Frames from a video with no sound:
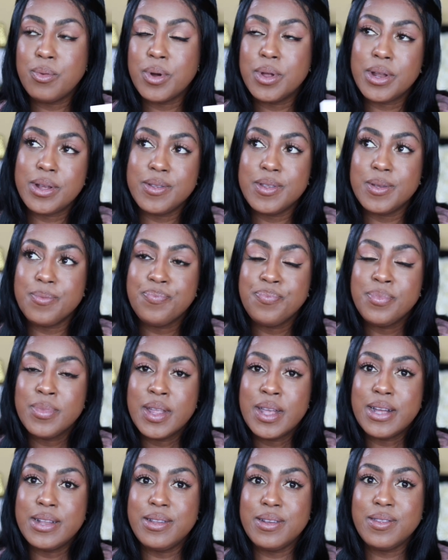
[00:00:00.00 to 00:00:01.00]
what is it?
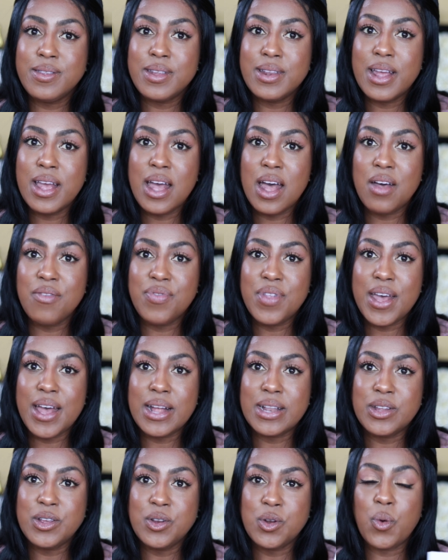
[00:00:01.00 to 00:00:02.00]
It doesn't have
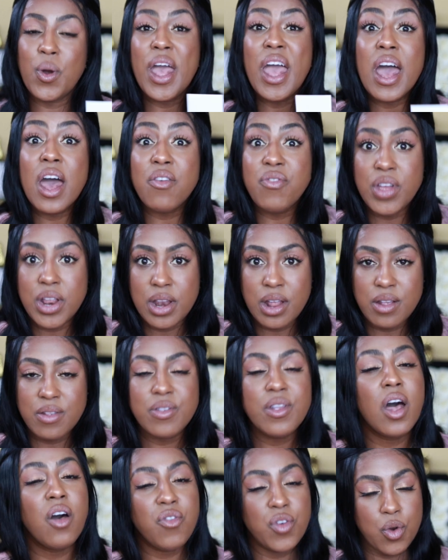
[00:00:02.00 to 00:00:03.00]
that, you know,
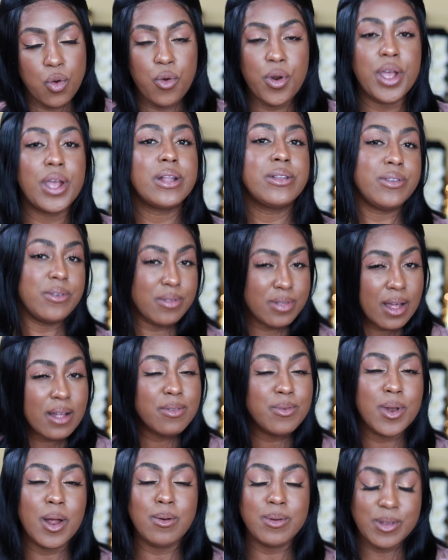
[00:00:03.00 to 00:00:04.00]
heaviness of an Oriental.
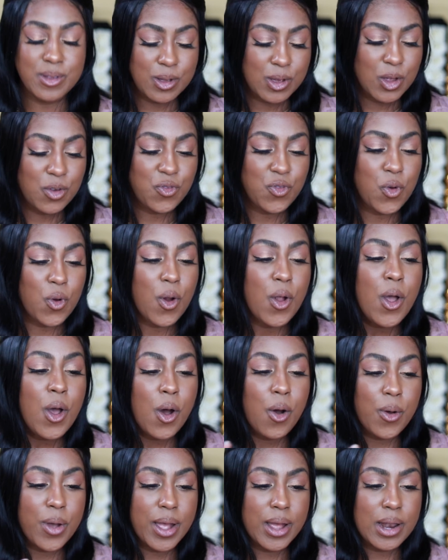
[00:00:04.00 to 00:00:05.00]
That's what I was looking for.
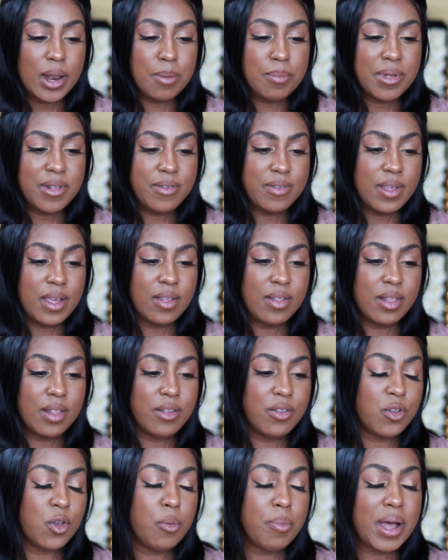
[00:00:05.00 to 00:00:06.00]
Okay, let me see.
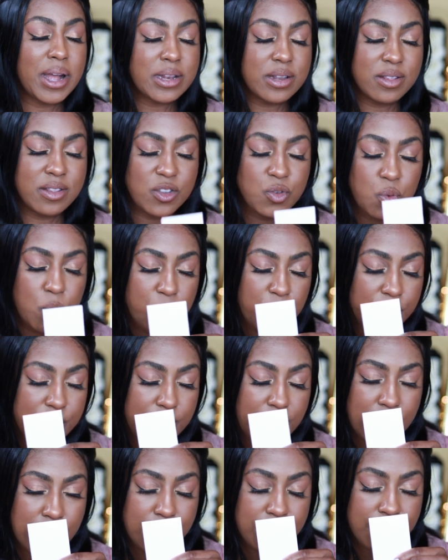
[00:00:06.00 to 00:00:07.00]
Let's go back to this one more
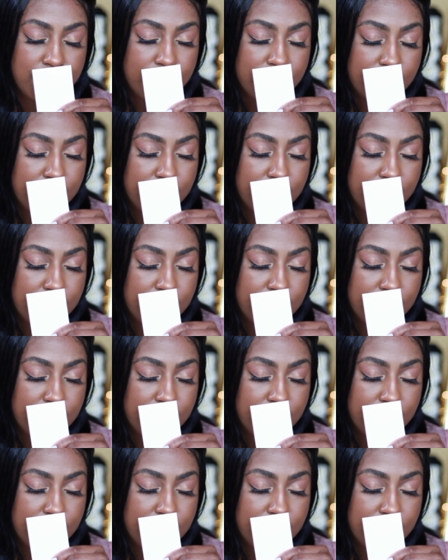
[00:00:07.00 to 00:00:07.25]
time.